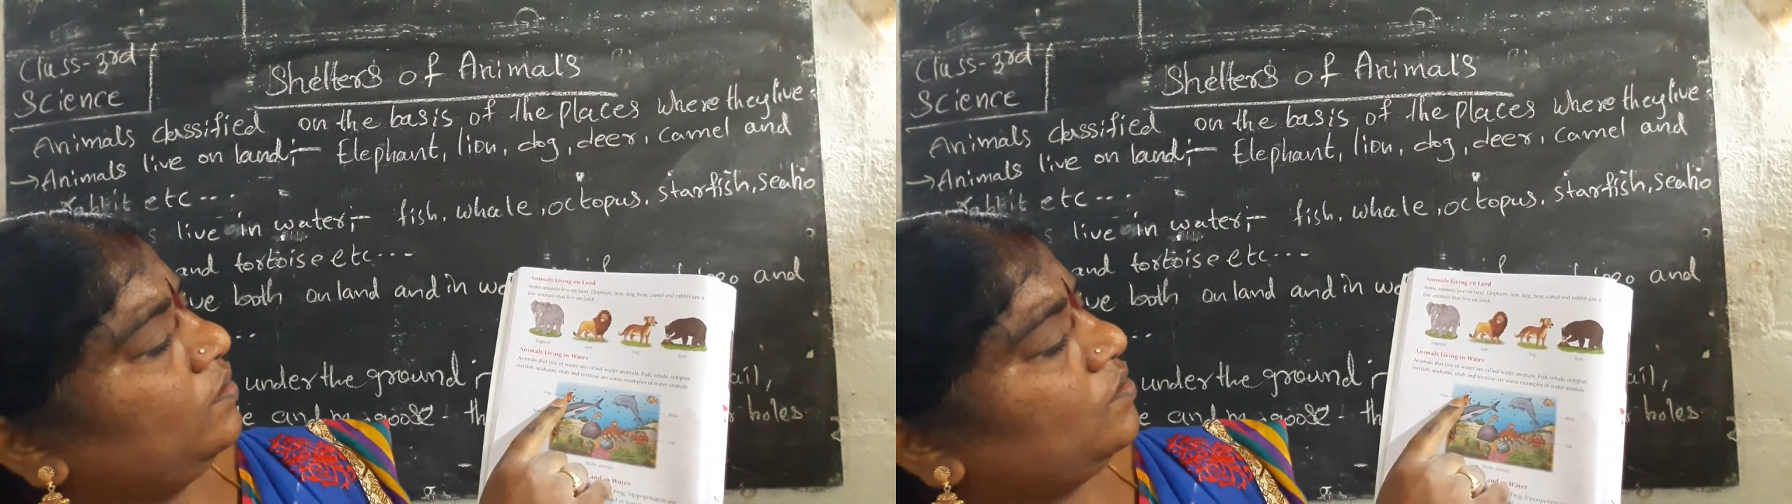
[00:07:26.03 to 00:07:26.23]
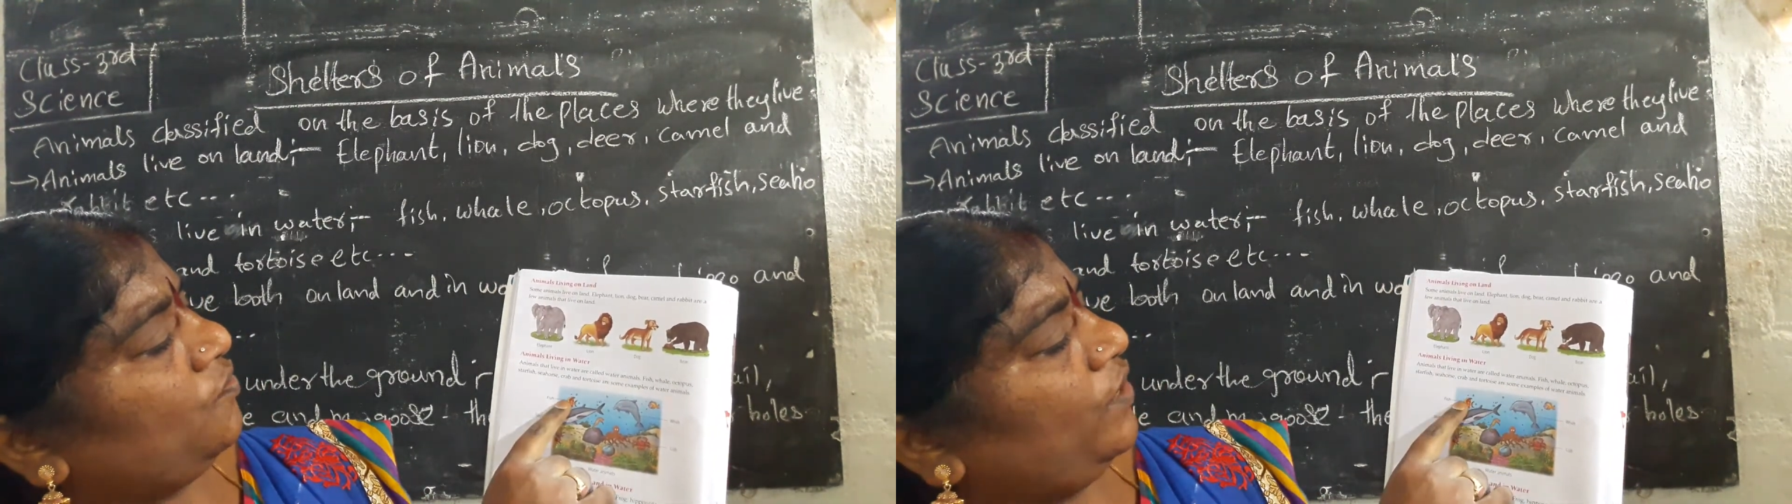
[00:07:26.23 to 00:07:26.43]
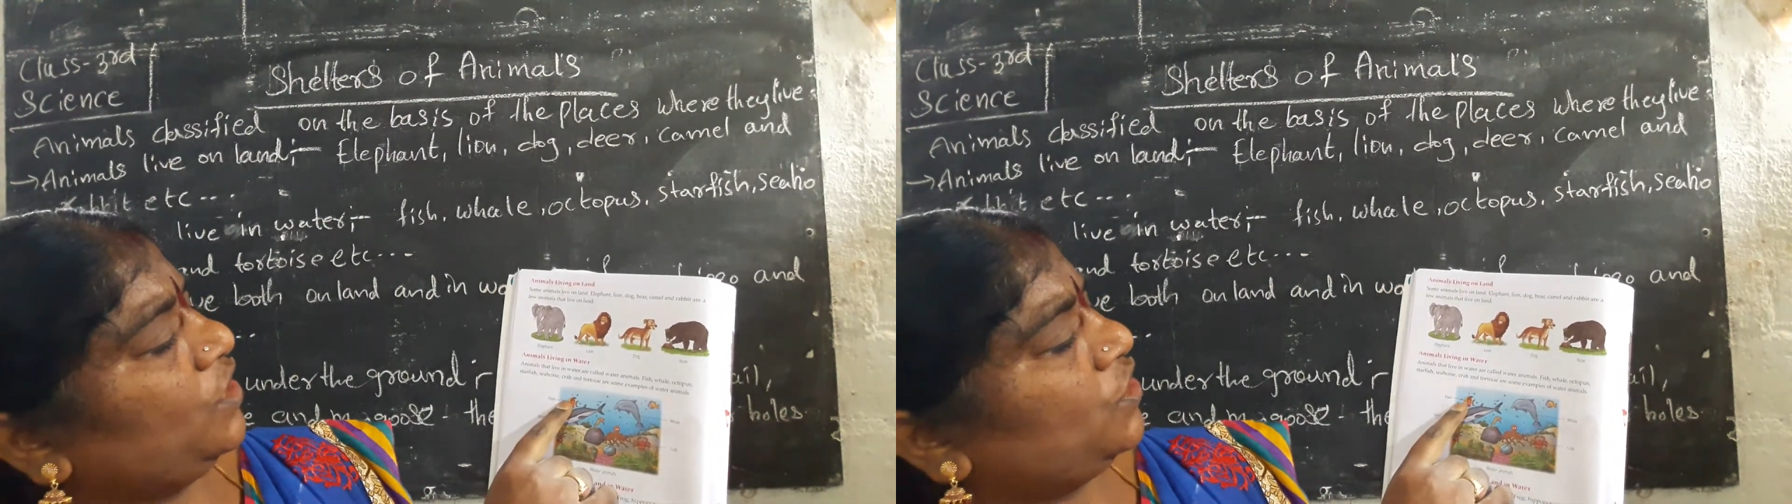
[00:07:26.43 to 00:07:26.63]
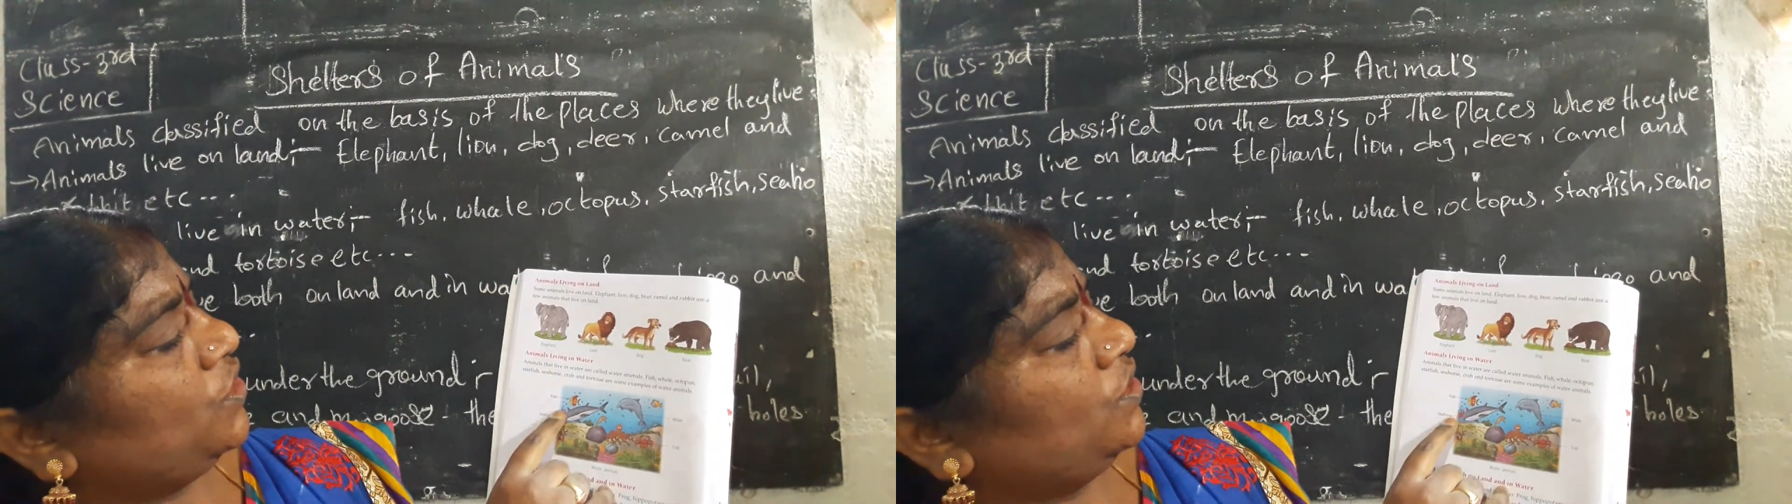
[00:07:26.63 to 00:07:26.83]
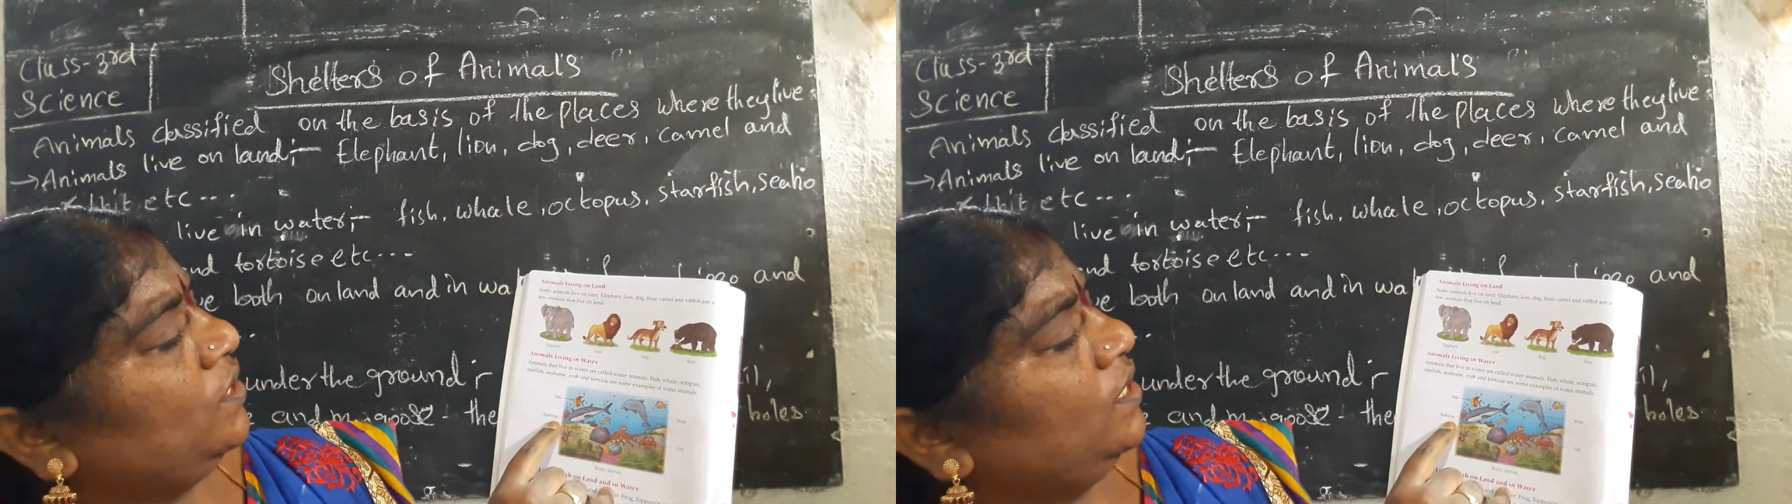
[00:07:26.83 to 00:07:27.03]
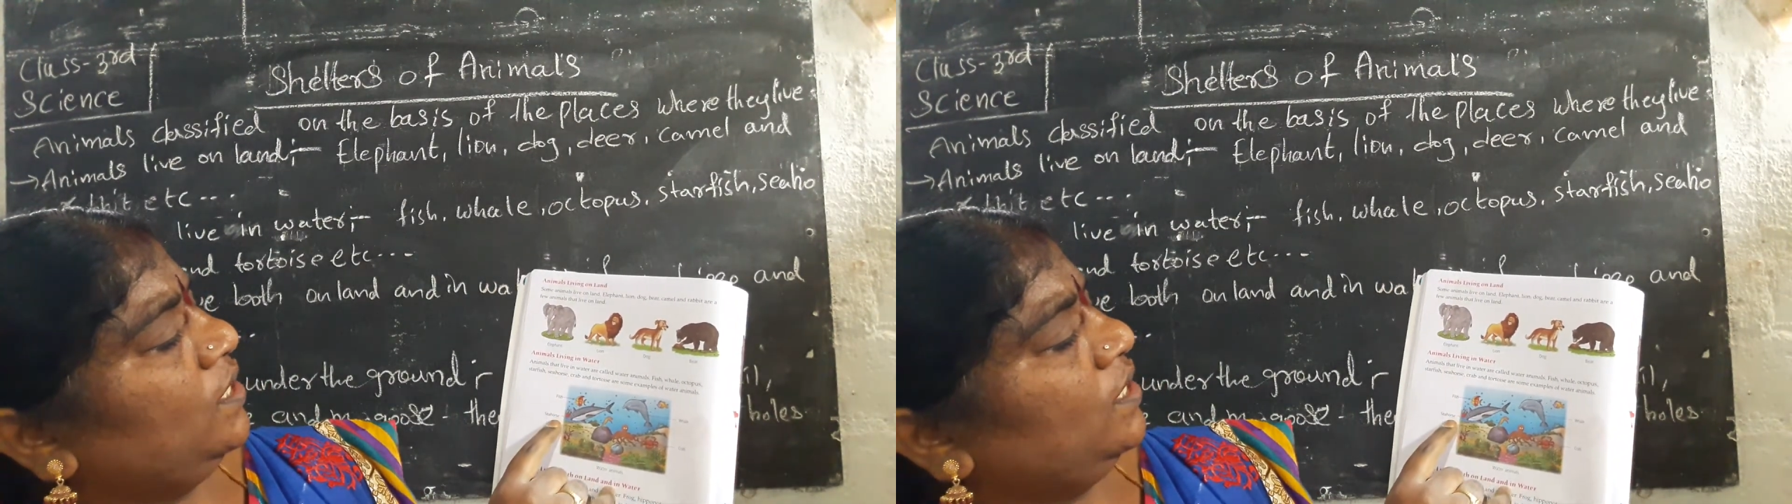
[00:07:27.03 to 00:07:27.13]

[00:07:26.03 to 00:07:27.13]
fish,